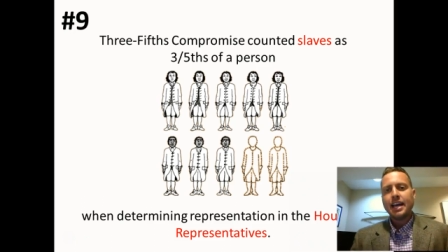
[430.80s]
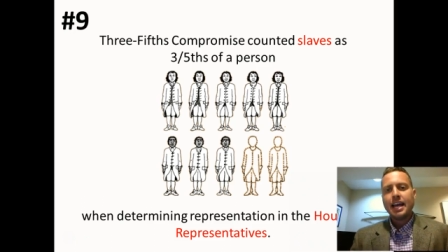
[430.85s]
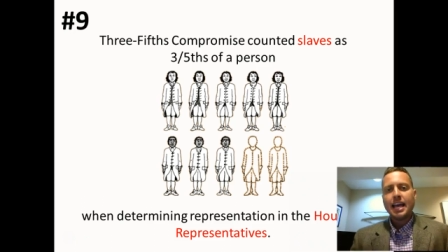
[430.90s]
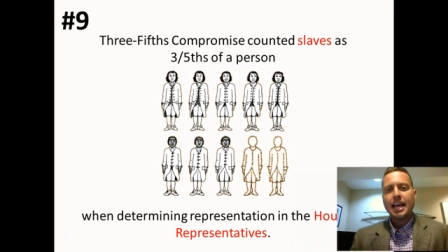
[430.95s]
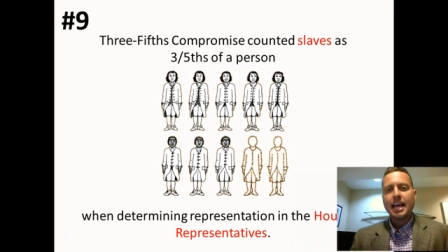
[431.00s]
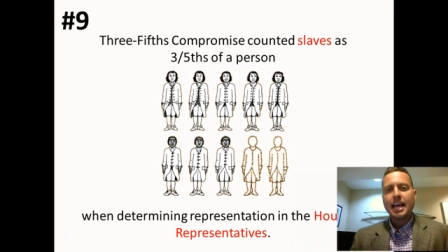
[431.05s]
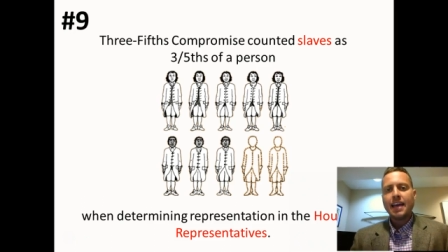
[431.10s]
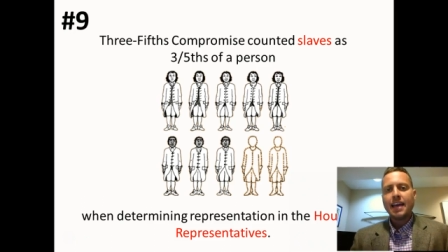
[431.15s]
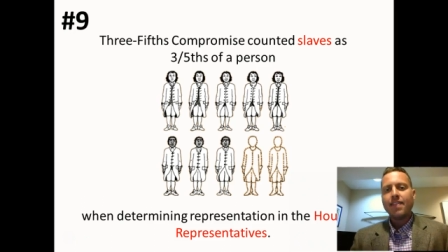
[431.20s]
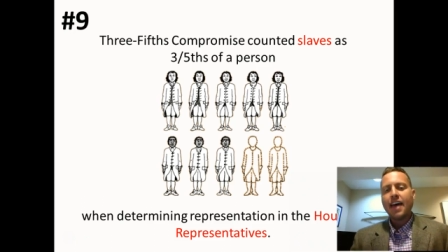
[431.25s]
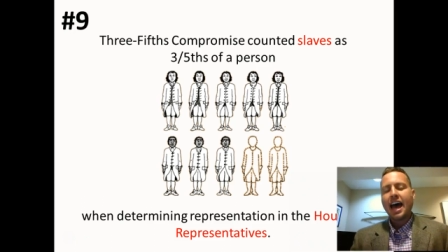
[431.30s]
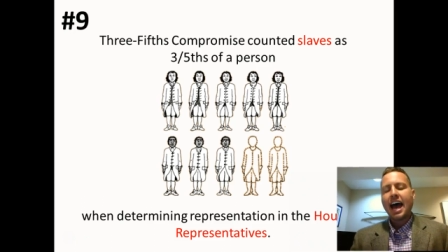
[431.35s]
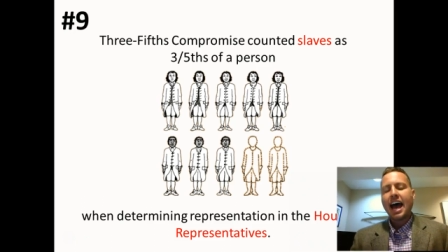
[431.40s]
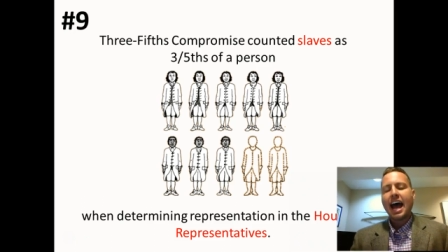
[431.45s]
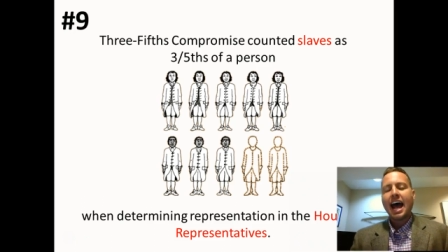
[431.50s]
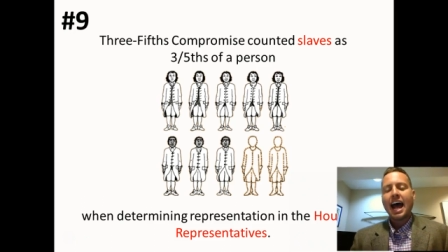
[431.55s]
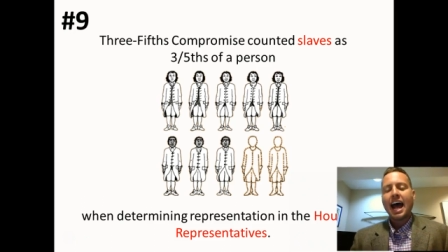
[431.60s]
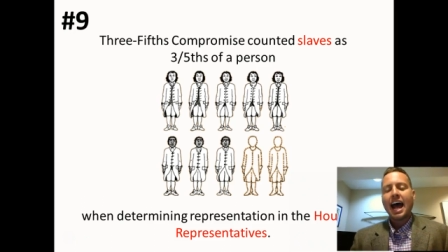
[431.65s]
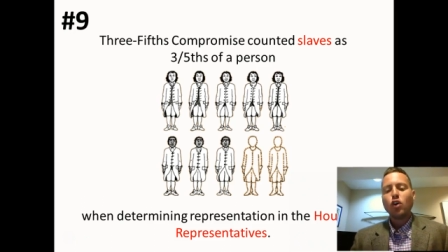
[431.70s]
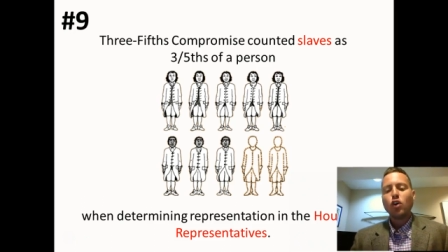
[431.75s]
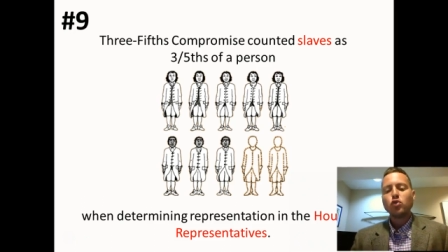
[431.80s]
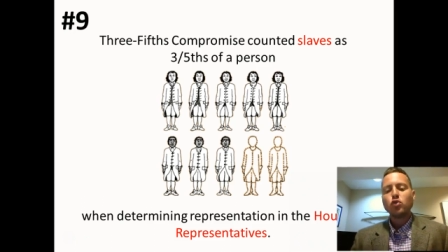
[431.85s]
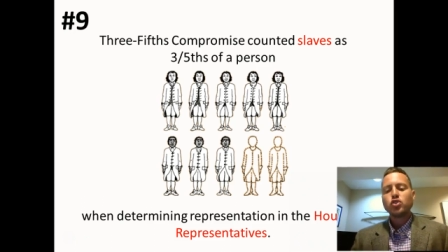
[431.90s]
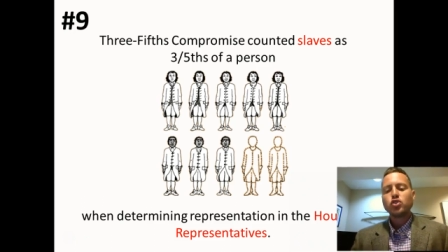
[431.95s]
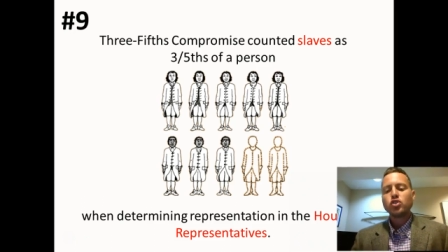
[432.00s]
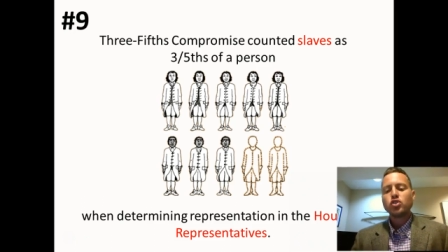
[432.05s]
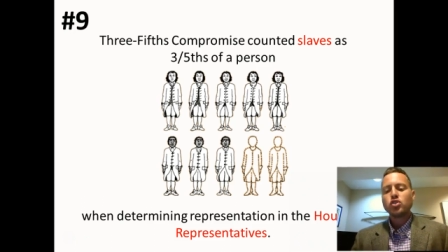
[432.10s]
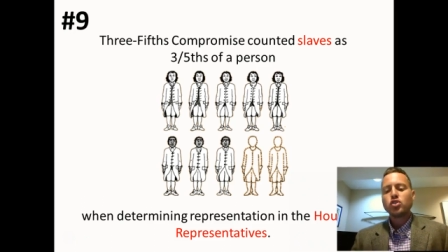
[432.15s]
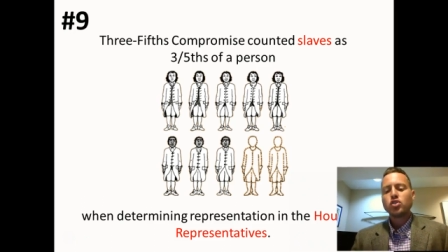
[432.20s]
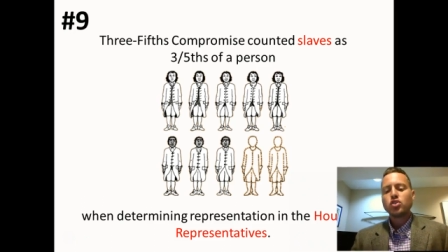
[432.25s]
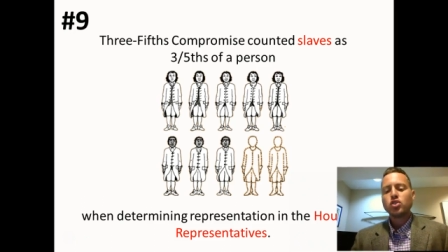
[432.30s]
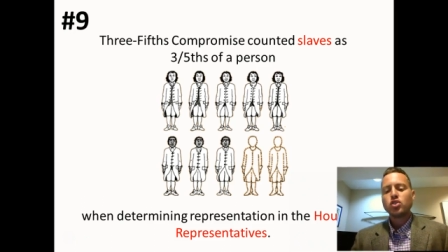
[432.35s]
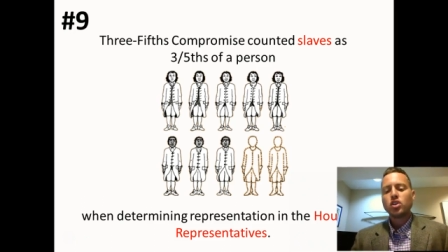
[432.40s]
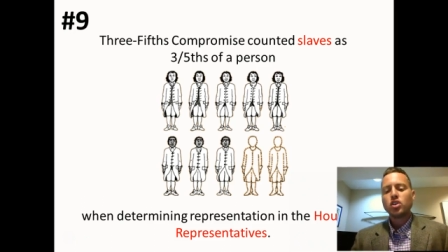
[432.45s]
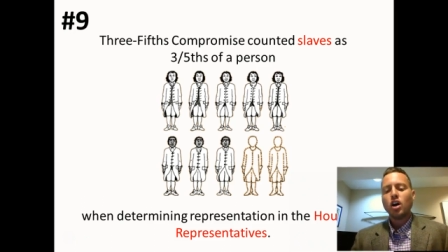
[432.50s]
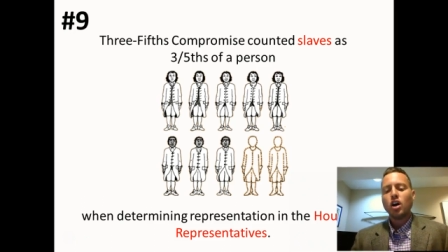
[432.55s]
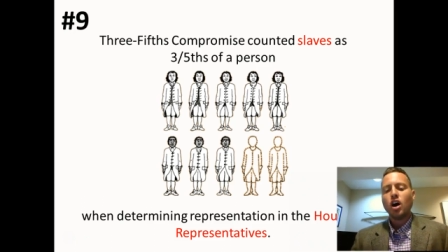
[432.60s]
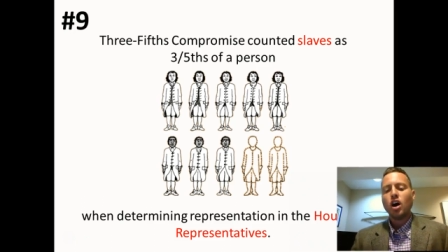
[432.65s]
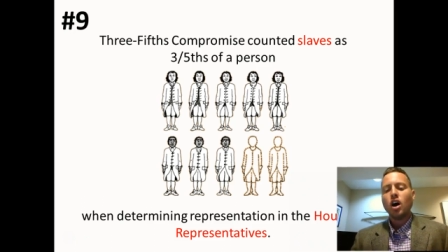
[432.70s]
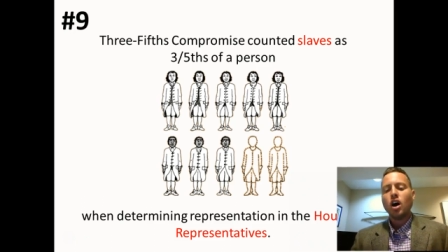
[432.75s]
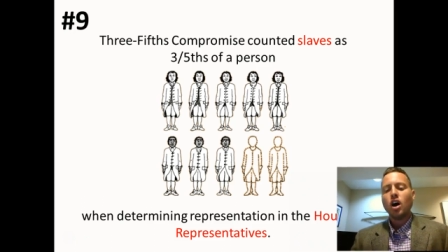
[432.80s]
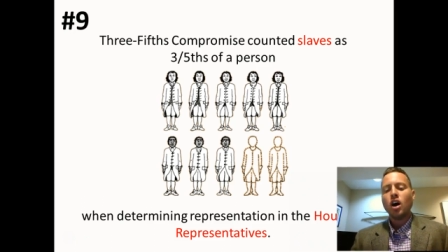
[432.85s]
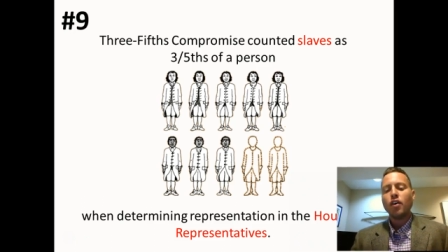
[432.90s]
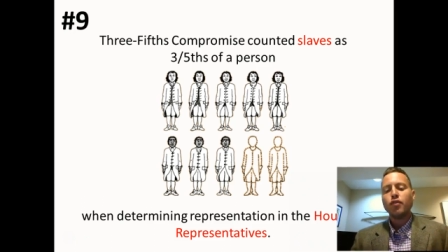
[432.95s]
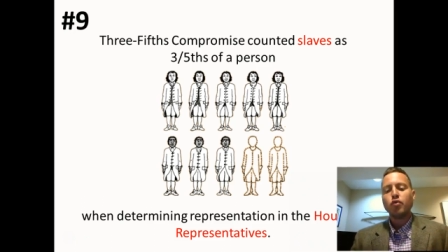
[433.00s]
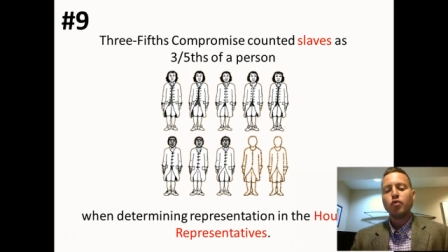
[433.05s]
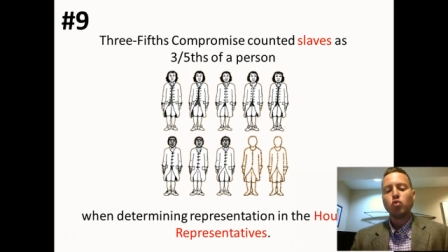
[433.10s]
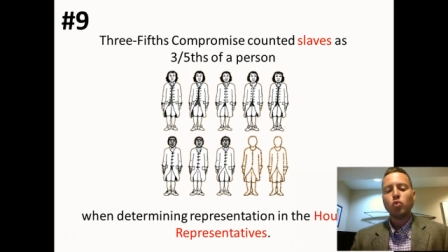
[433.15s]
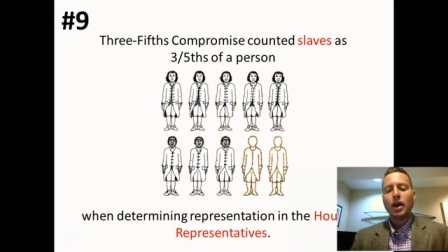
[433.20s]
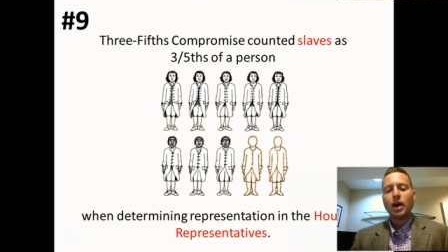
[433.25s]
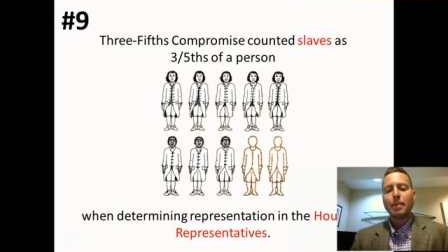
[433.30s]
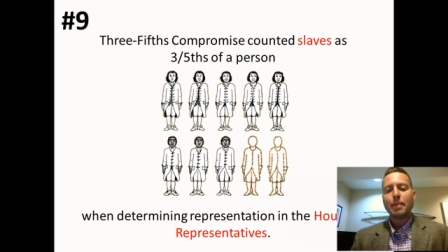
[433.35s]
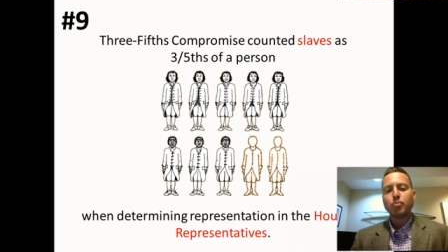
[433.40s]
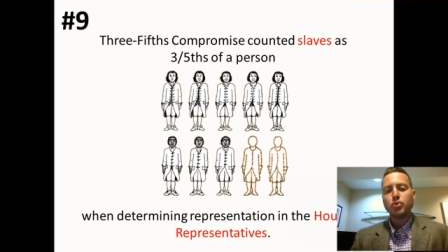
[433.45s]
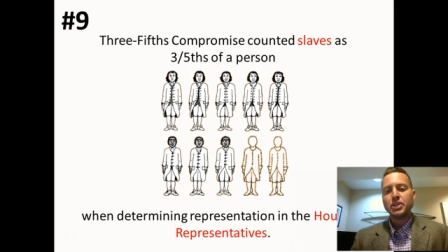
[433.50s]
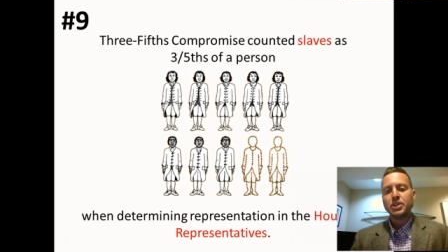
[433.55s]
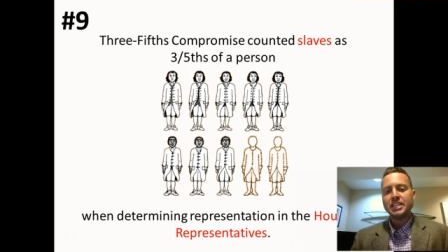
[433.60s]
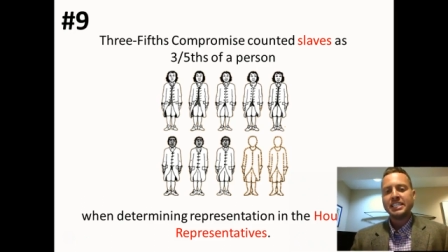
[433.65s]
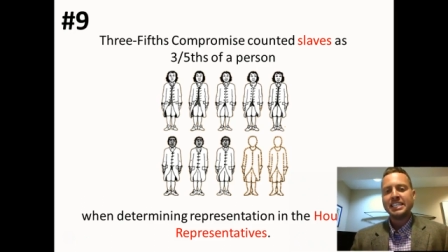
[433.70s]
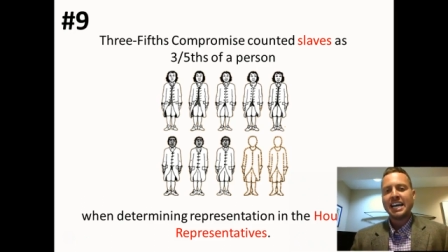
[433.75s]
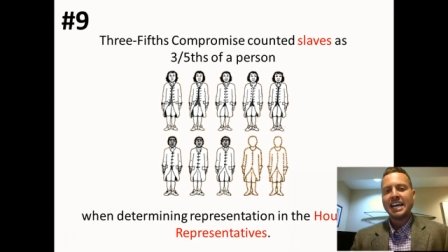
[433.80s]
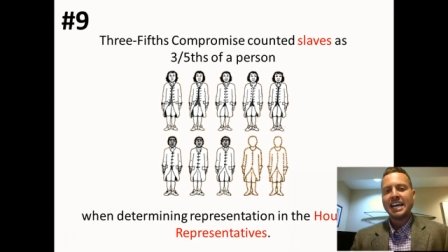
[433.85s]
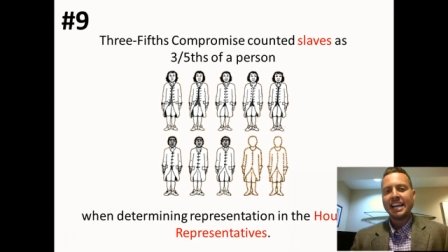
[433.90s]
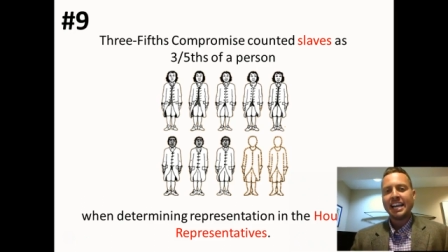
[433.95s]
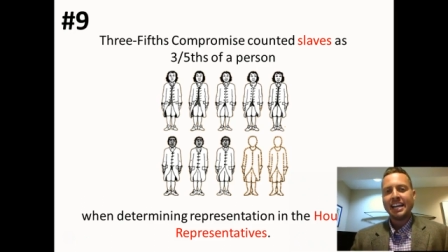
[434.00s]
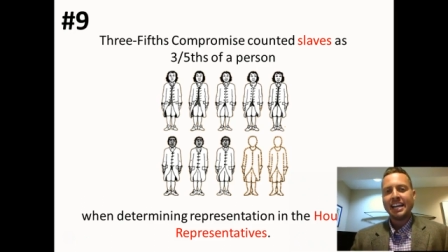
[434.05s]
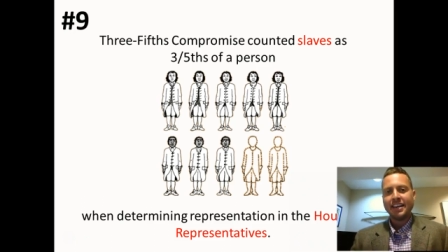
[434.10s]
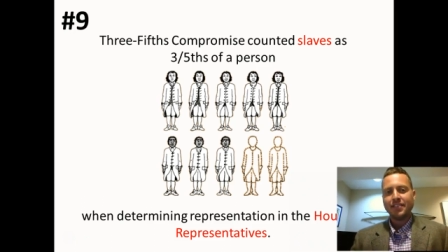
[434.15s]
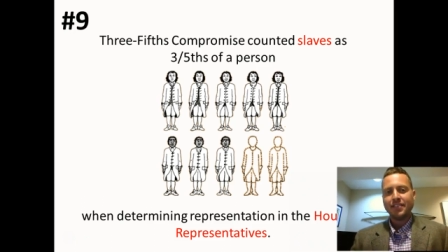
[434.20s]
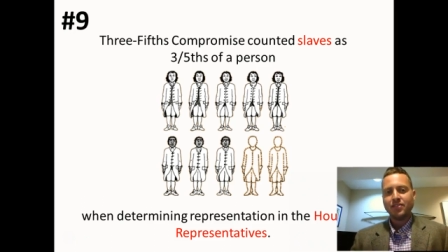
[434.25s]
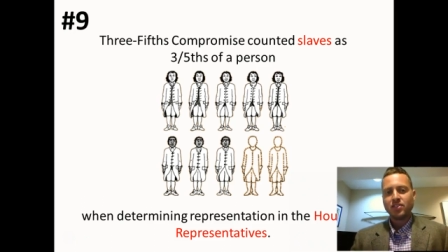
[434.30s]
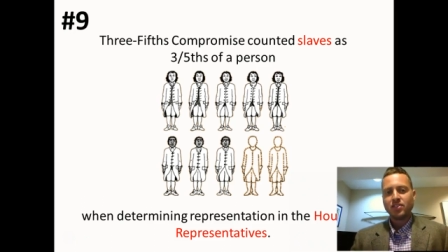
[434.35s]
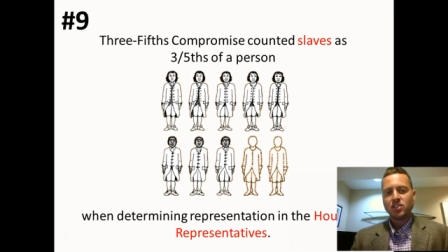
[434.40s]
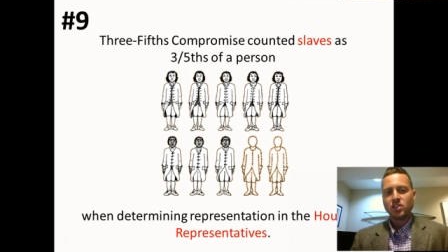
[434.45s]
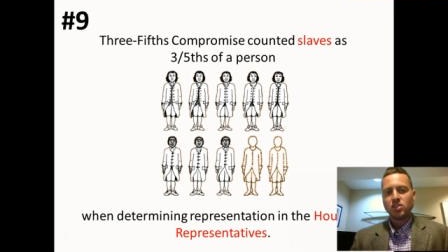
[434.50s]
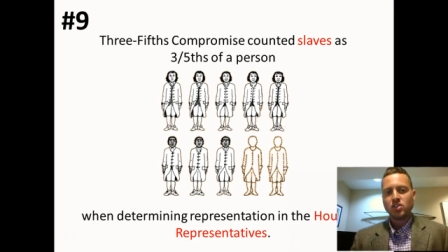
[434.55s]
the House of Representatives.